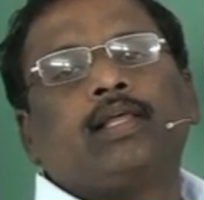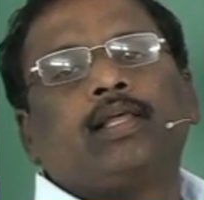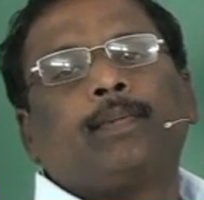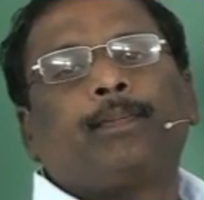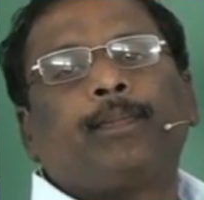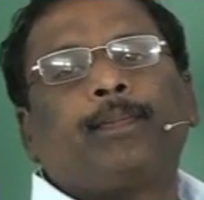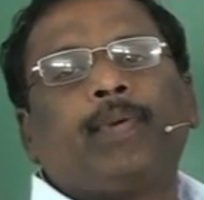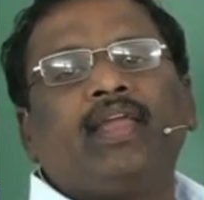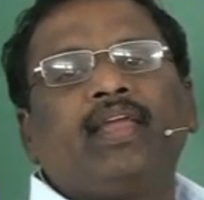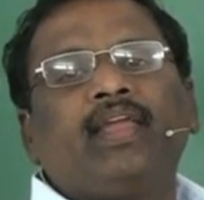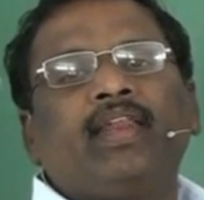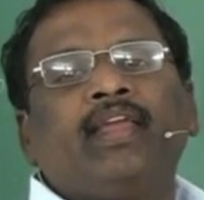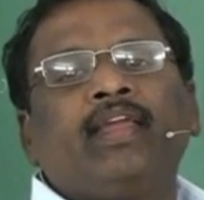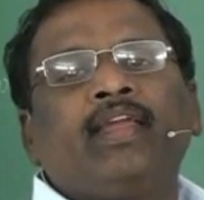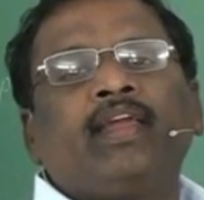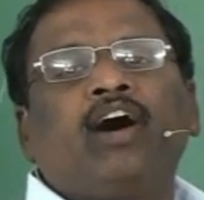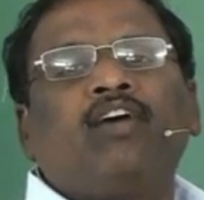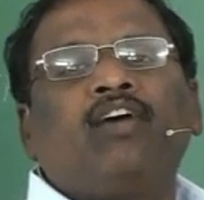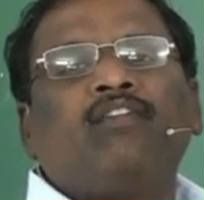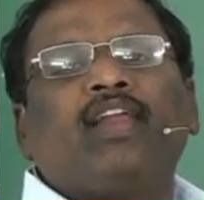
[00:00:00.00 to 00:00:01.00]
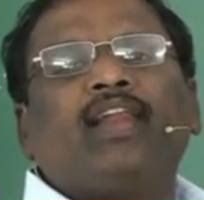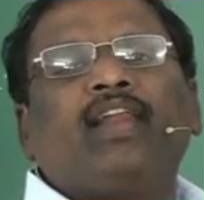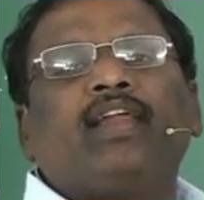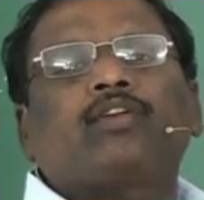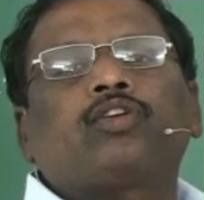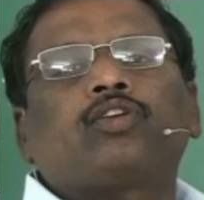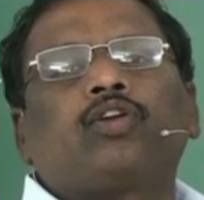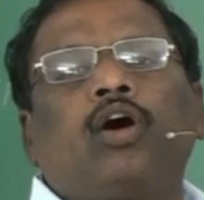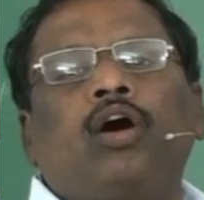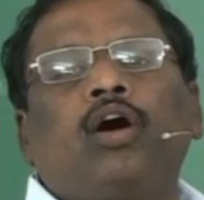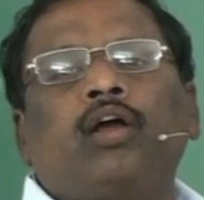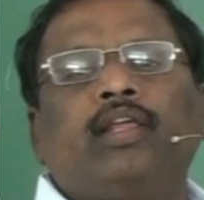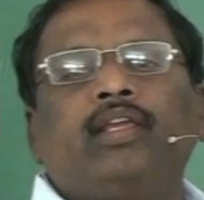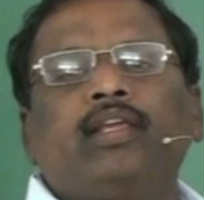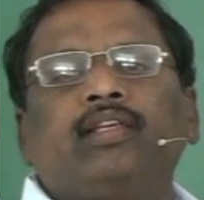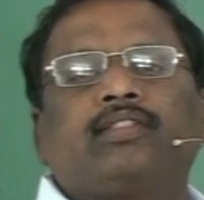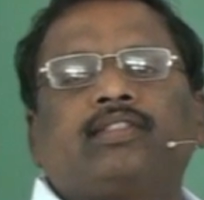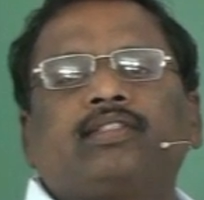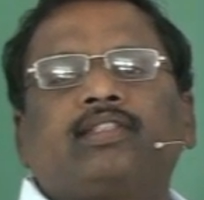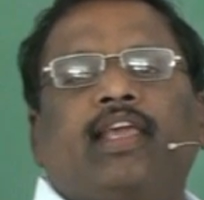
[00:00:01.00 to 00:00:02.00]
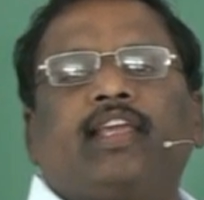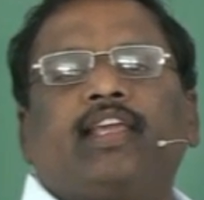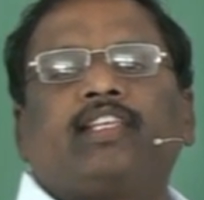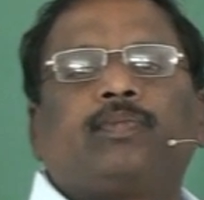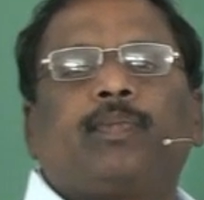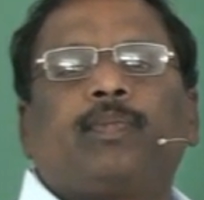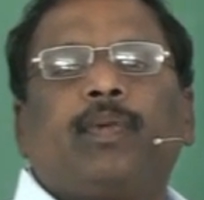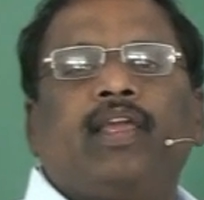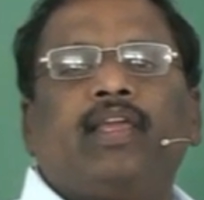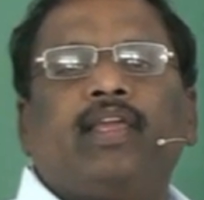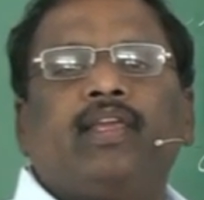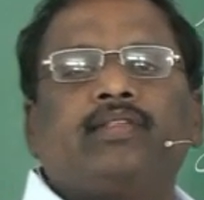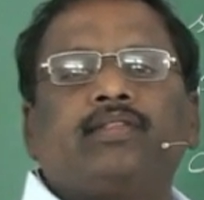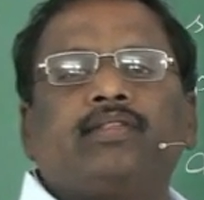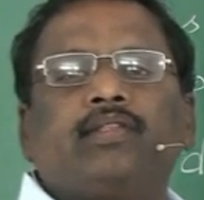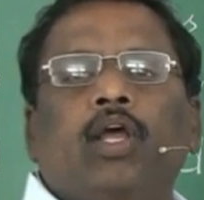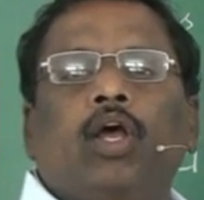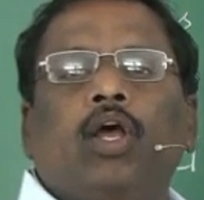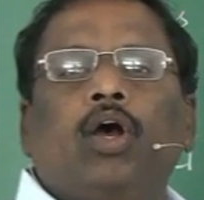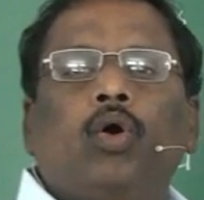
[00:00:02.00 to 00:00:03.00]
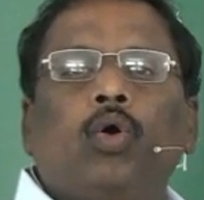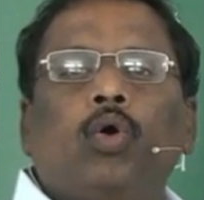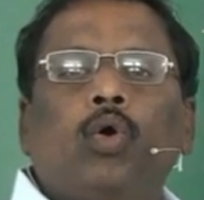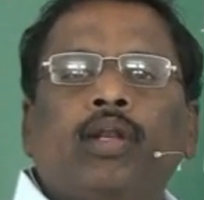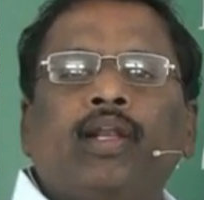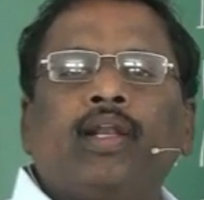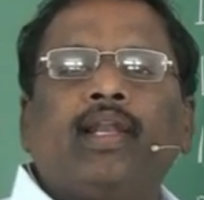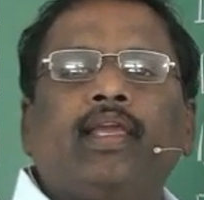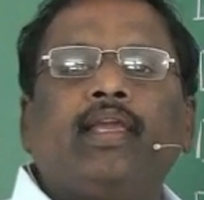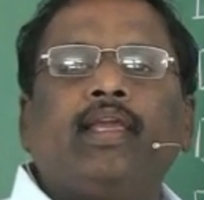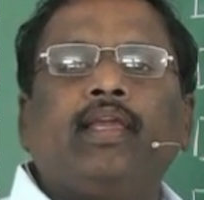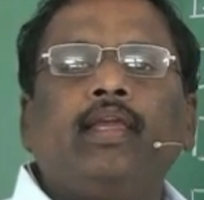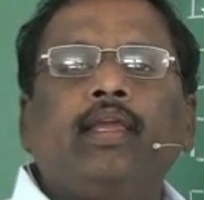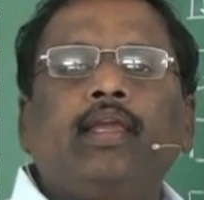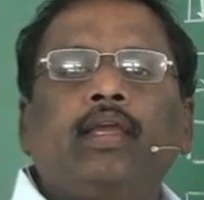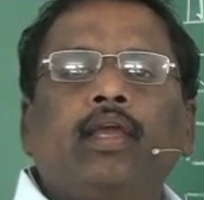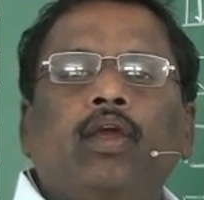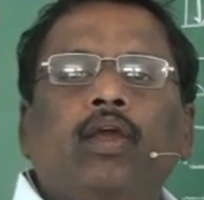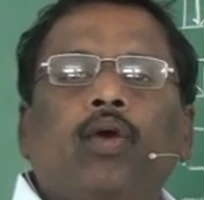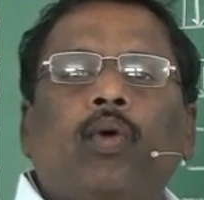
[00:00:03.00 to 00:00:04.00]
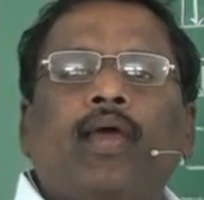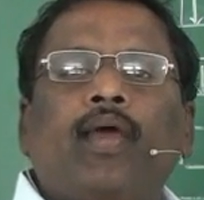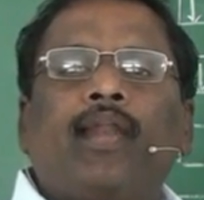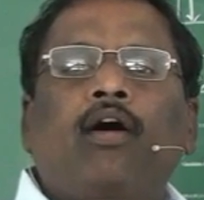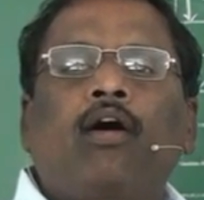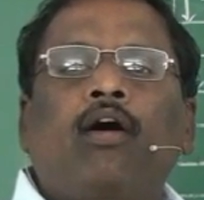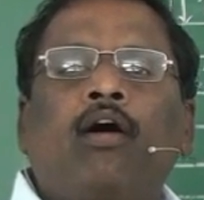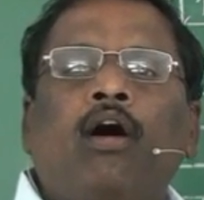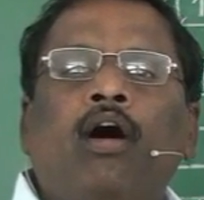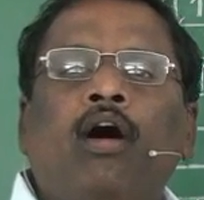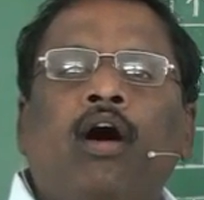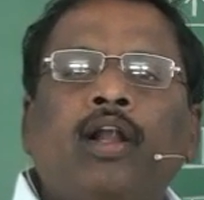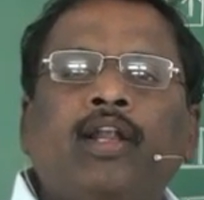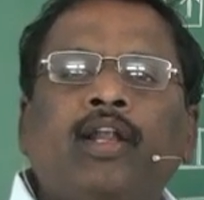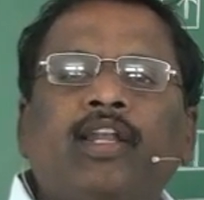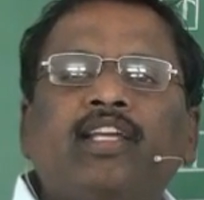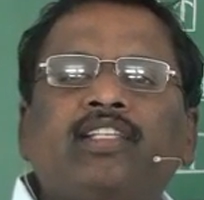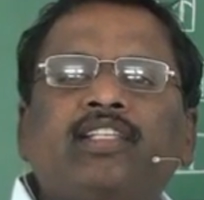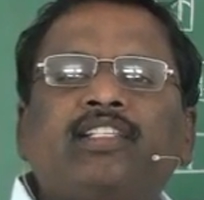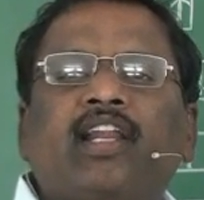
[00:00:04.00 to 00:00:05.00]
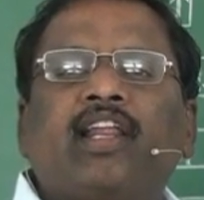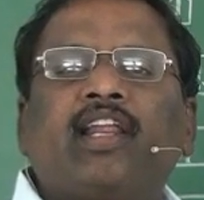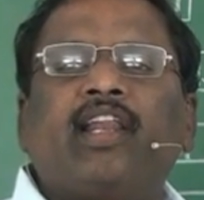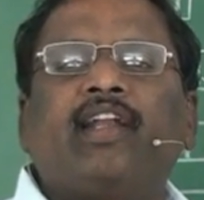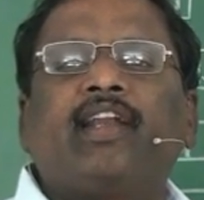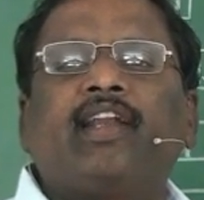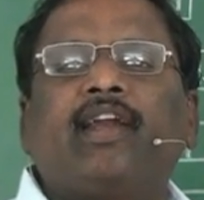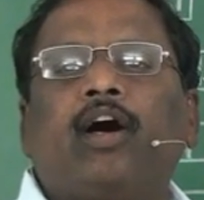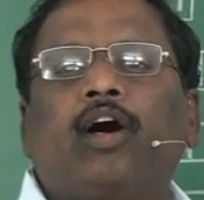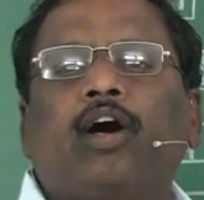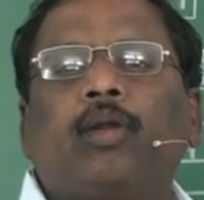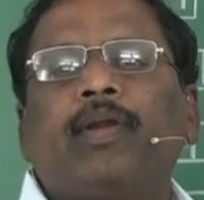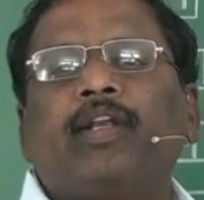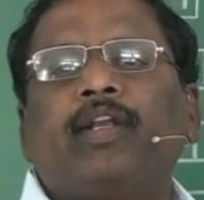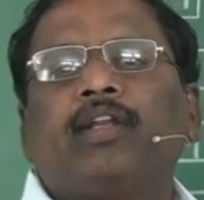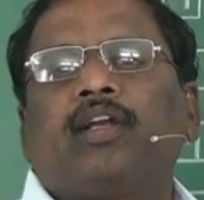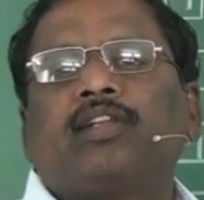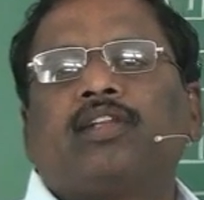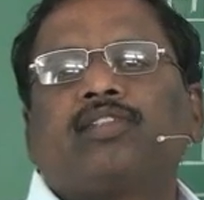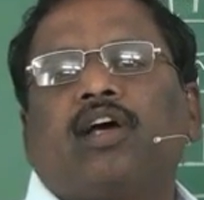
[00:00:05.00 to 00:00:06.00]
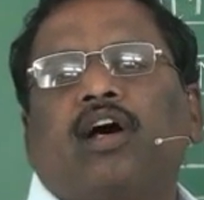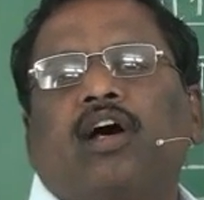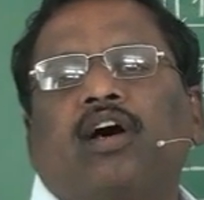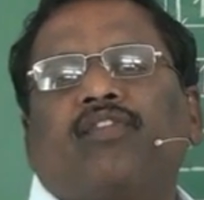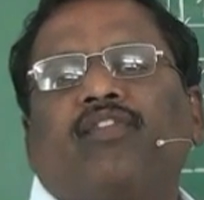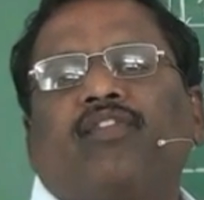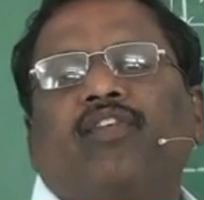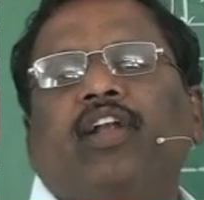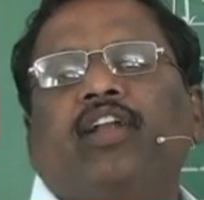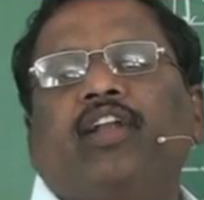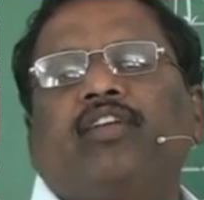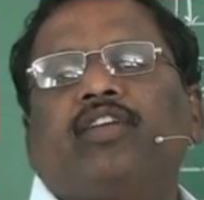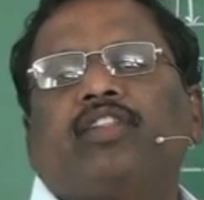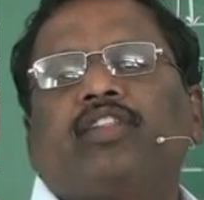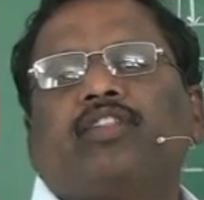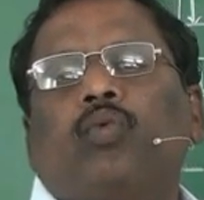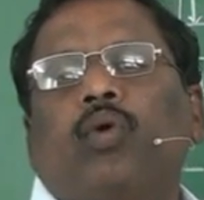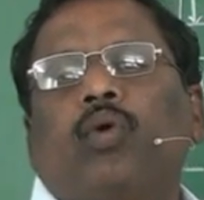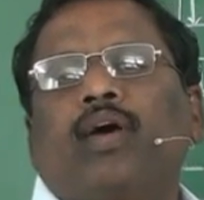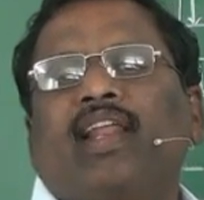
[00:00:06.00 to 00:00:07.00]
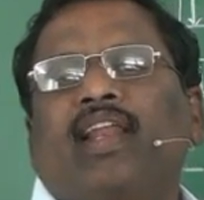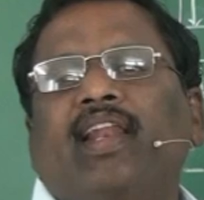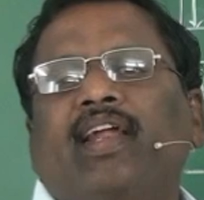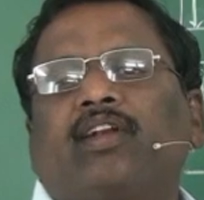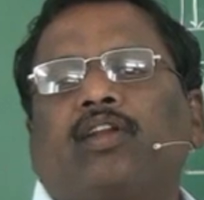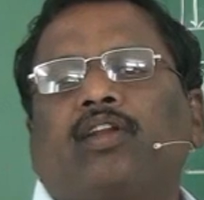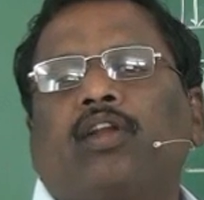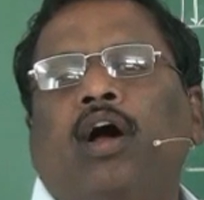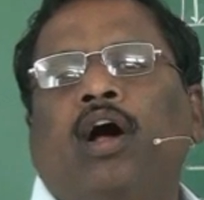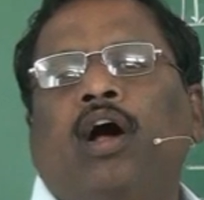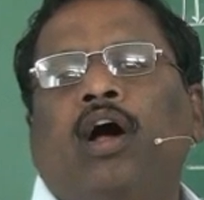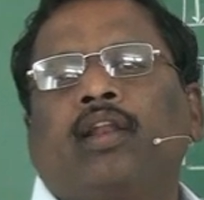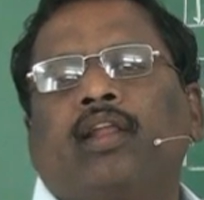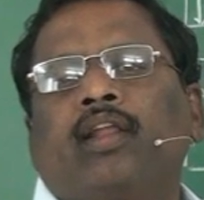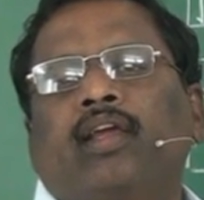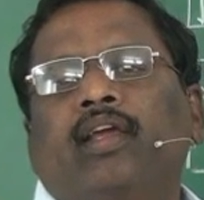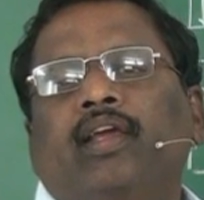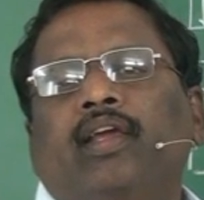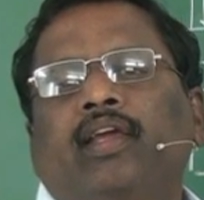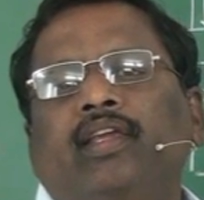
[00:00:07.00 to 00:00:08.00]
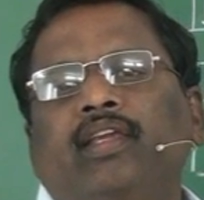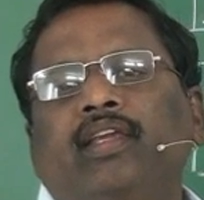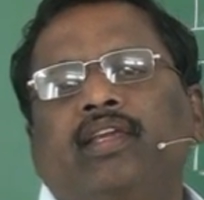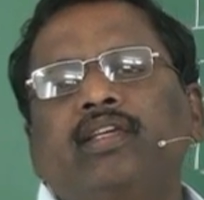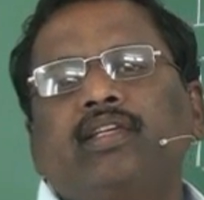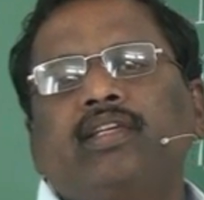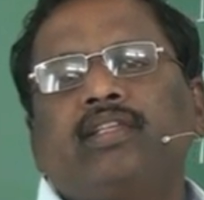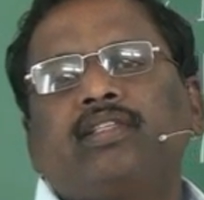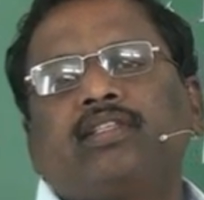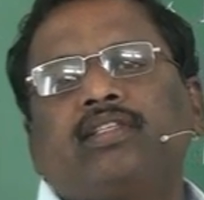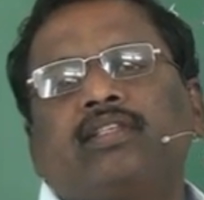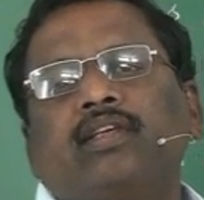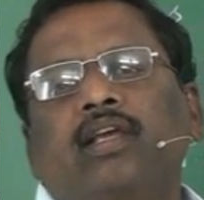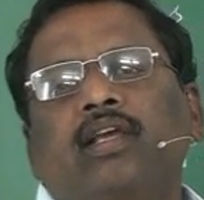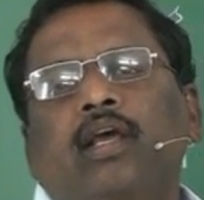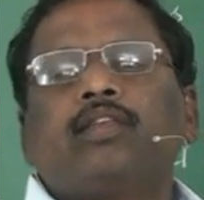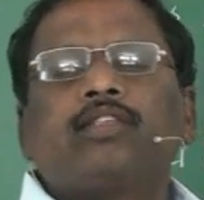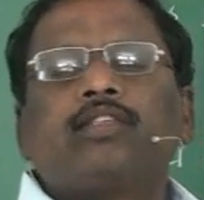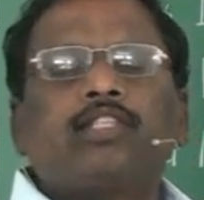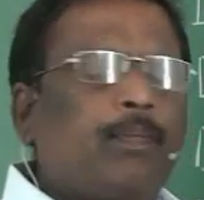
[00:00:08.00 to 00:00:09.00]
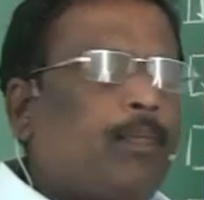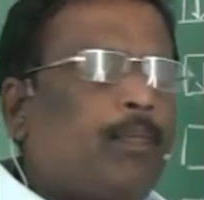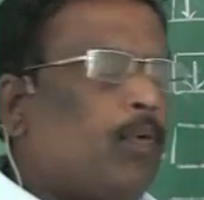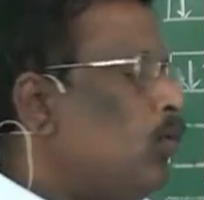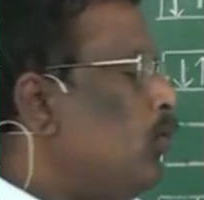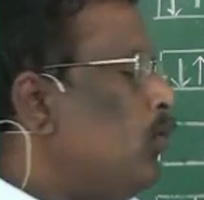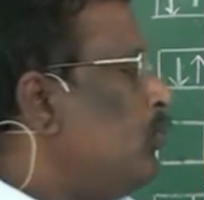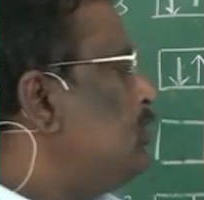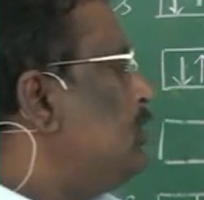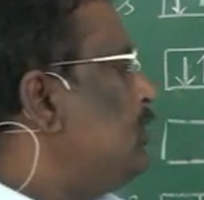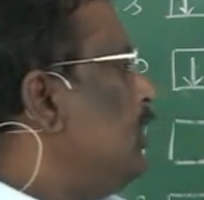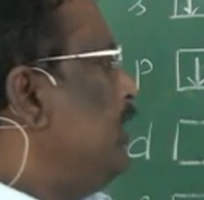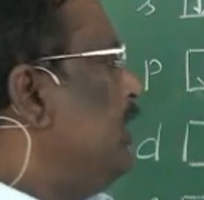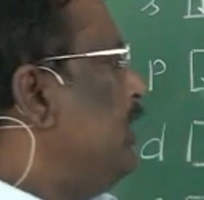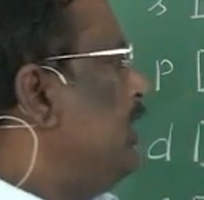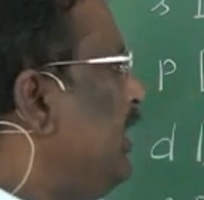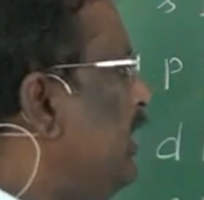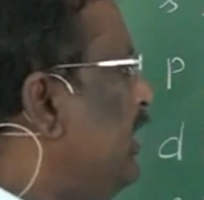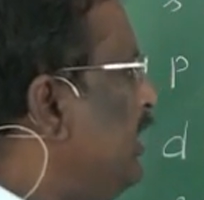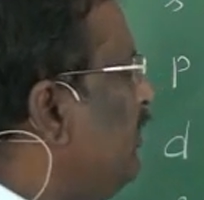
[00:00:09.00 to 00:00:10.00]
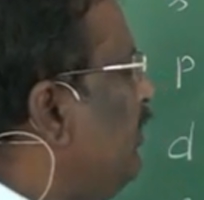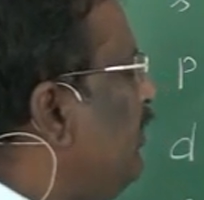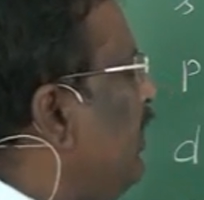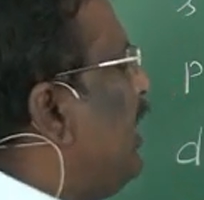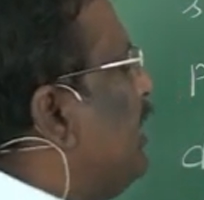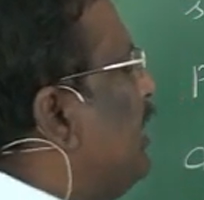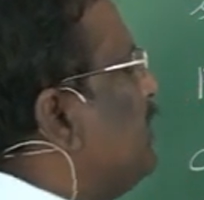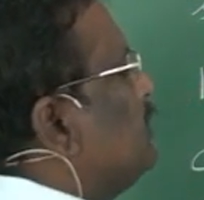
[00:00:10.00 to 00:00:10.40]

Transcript: the pairing of electrons takes place only when all degenerated orbitals are filled with 1 electron each. Suppose in any